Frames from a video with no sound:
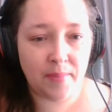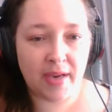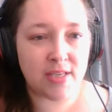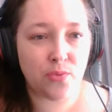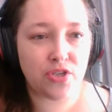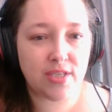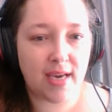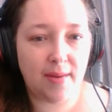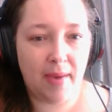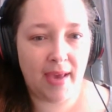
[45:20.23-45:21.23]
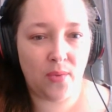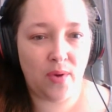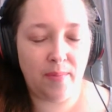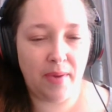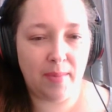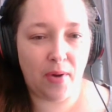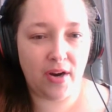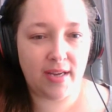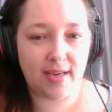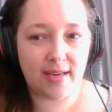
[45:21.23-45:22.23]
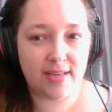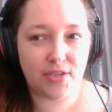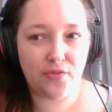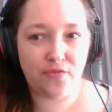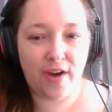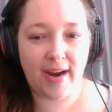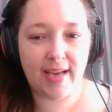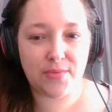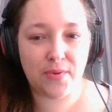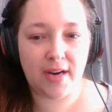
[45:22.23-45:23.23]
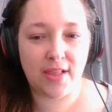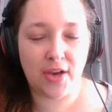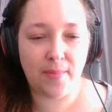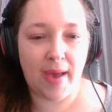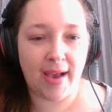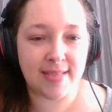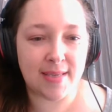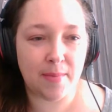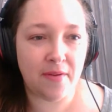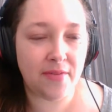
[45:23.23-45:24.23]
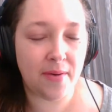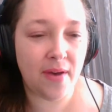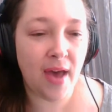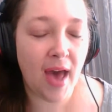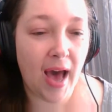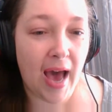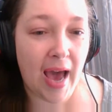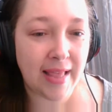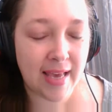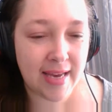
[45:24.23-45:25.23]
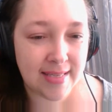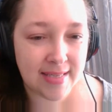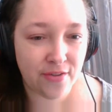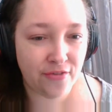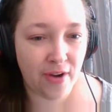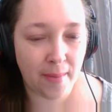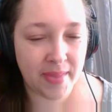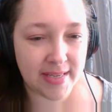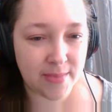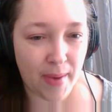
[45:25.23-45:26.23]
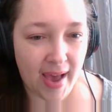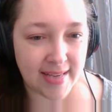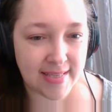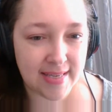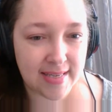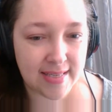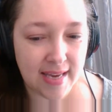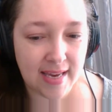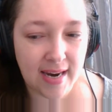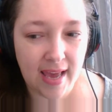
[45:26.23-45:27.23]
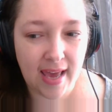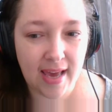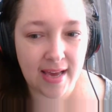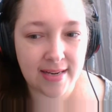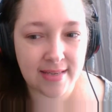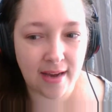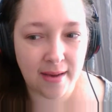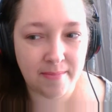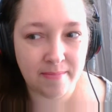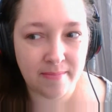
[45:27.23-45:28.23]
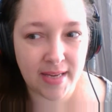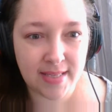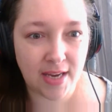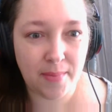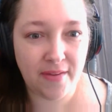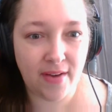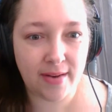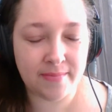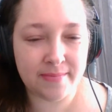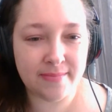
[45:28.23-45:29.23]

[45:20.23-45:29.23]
Because we're just going to make it one big party in 2 Fridays. We're going to look back at some of the highlights from this past season, and it's going to be fun.